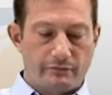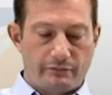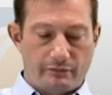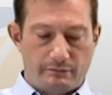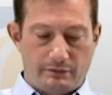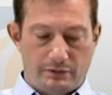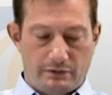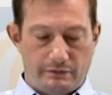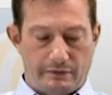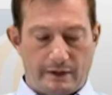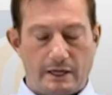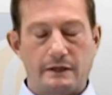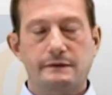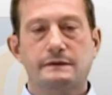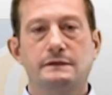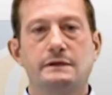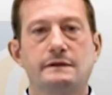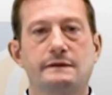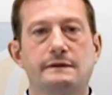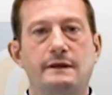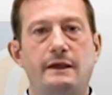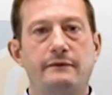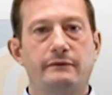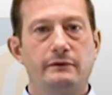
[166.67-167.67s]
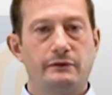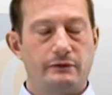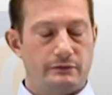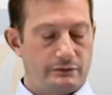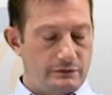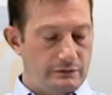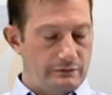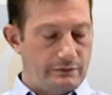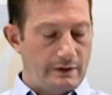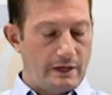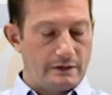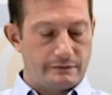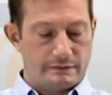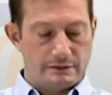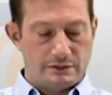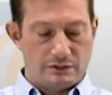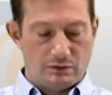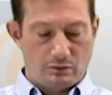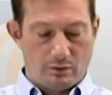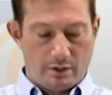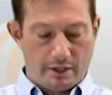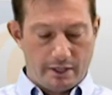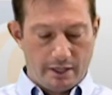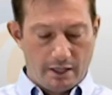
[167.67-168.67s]
from 2007 through
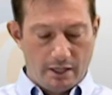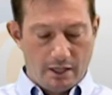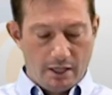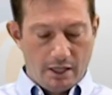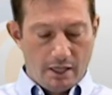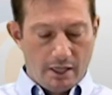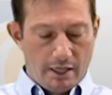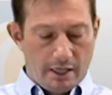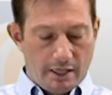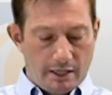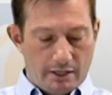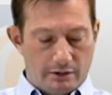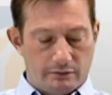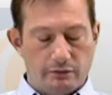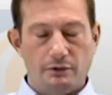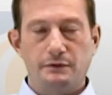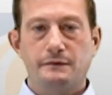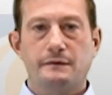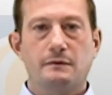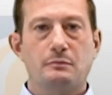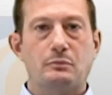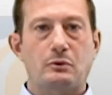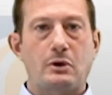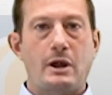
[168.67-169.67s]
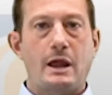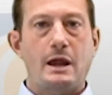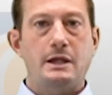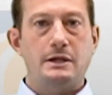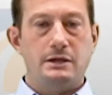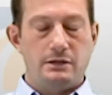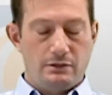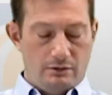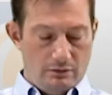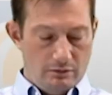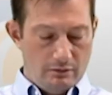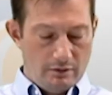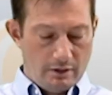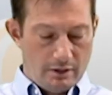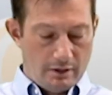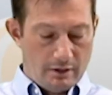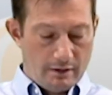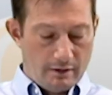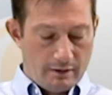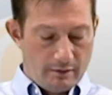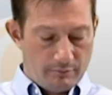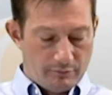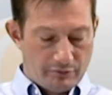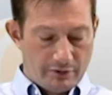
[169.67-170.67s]
2020 and includes a brand new
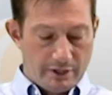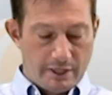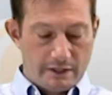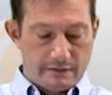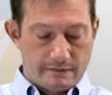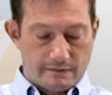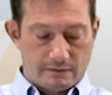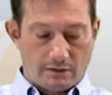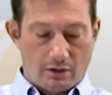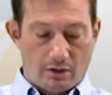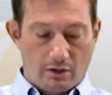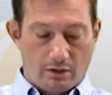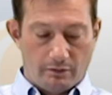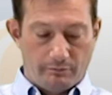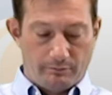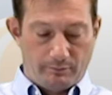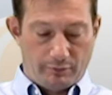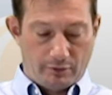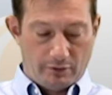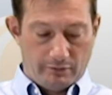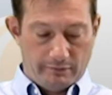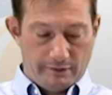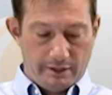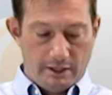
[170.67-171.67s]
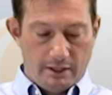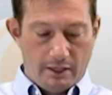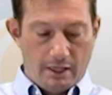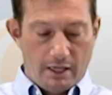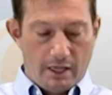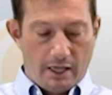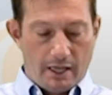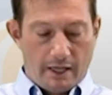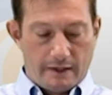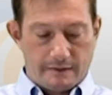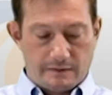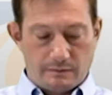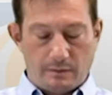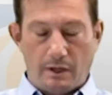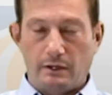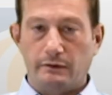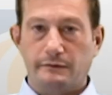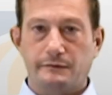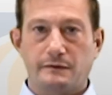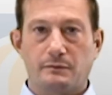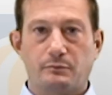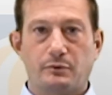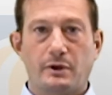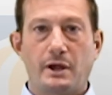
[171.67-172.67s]
pre-installed pulley as
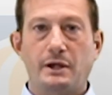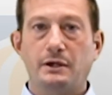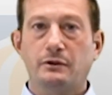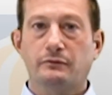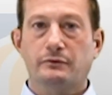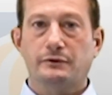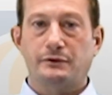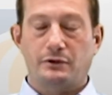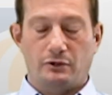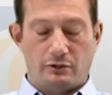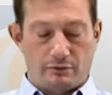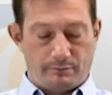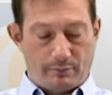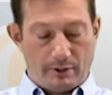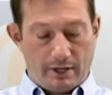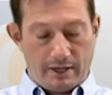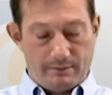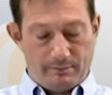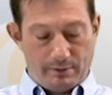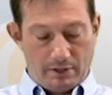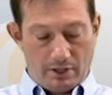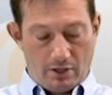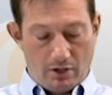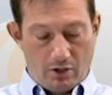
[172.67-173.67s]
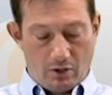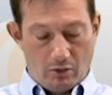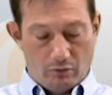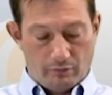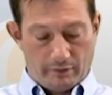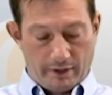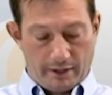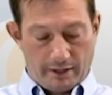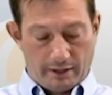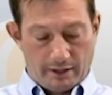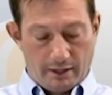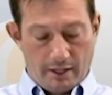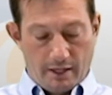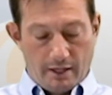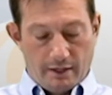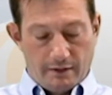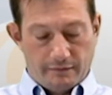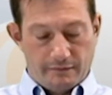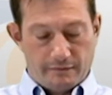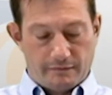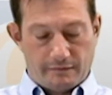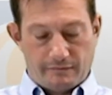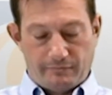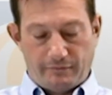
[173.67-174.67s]
well as a brand new return pipe and O-ring.
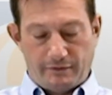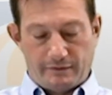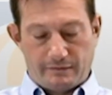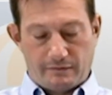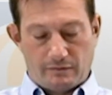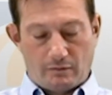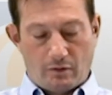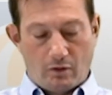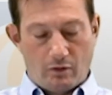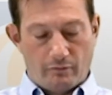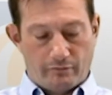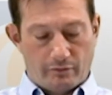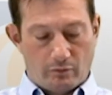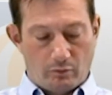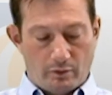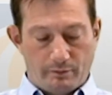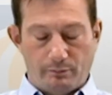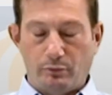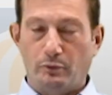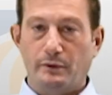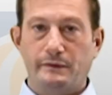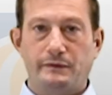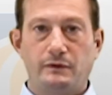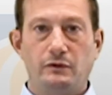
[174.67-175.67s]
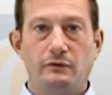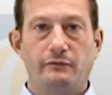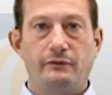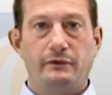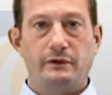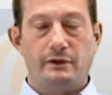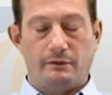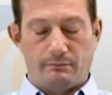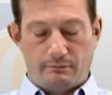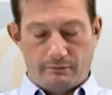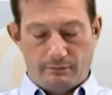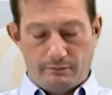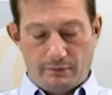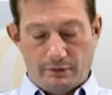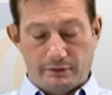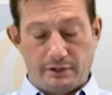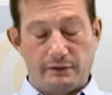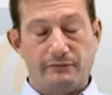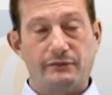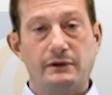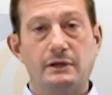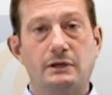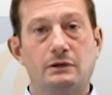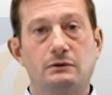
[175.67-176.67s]
This fits over 1.2
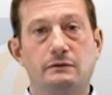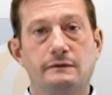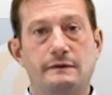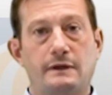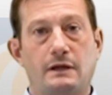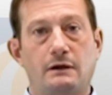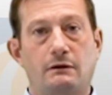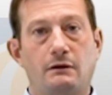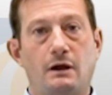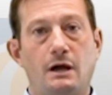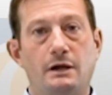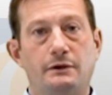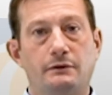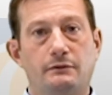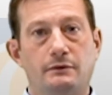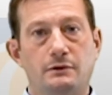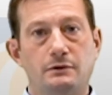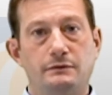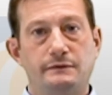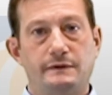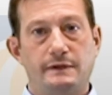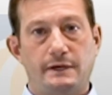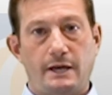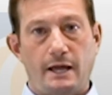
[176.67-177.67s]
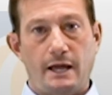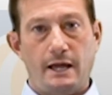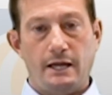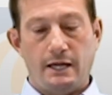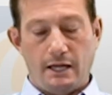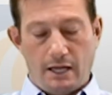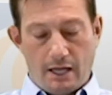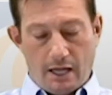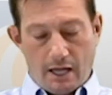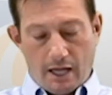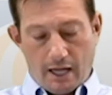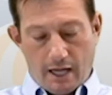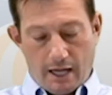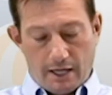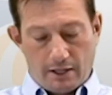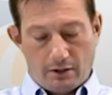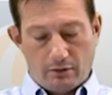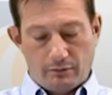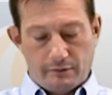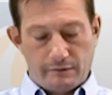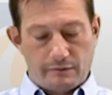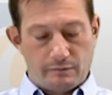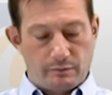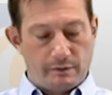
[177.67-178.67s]
million vehicles that are on the road today, and
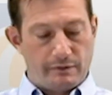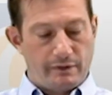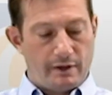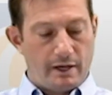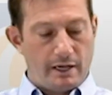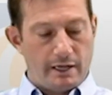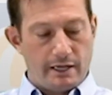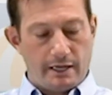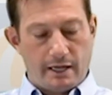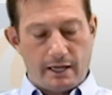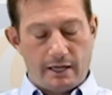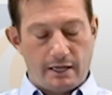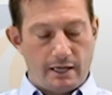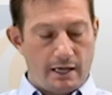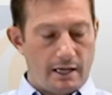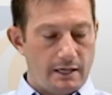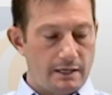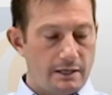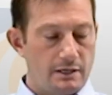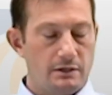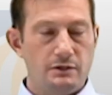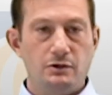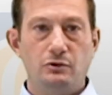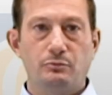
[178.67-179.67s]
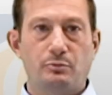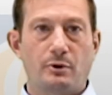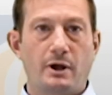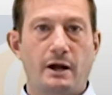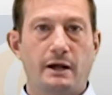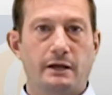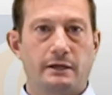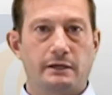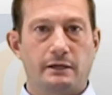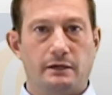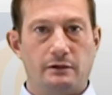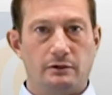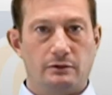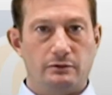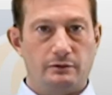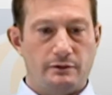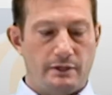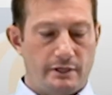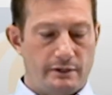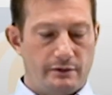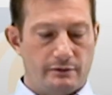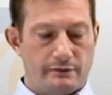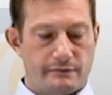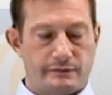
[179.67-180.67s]
always with any AAE new product,
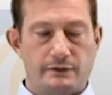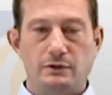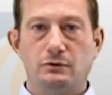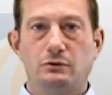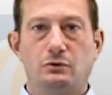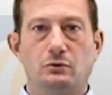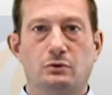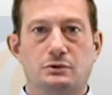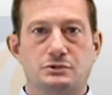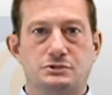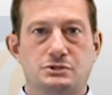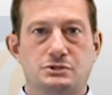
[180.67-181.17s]
there is no core